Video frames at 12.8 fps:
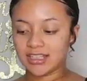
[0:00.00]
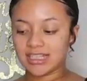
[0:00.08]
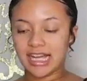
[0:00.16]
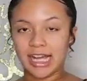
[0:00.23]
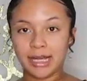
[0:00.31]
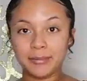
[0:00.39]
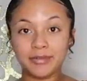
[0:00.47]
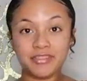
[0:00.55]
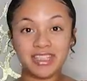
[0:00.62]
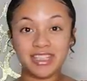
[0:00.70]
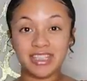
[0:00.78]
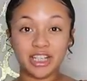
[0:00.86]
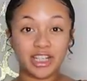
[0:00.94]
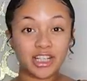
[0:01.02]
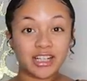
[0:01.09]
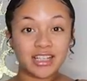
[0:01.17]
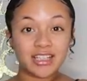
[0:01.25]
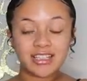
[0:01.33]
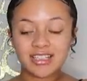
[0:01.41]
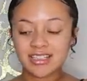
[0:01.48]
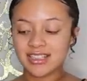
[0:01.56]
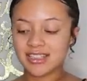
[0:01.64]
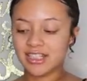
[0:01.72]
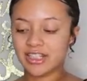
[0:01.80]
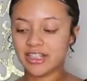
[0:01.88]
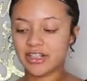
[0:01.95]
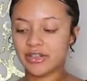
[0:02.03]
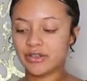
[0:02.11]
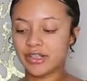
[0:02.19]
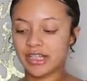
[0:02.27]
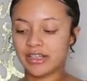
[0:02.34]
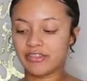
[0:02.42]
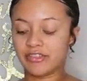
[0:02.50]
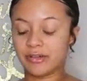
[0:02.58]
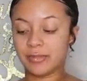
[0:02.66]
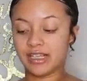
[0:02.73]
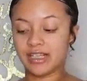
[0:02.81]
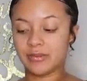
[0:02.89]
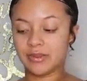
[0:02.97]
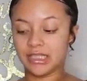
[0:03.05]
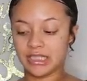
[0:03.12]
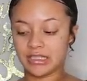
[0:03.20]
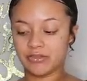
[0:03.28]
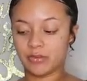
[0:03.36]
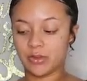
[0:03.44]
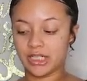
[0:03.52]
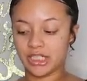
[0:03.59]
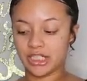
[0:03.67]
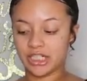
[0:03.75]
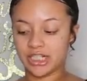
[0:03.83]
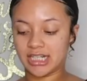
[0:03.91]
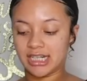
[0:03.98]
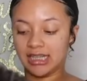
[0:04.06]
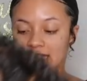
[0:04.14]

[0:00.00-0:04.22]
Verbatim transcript: time of the year is, you know? Like, for me, I really love winter and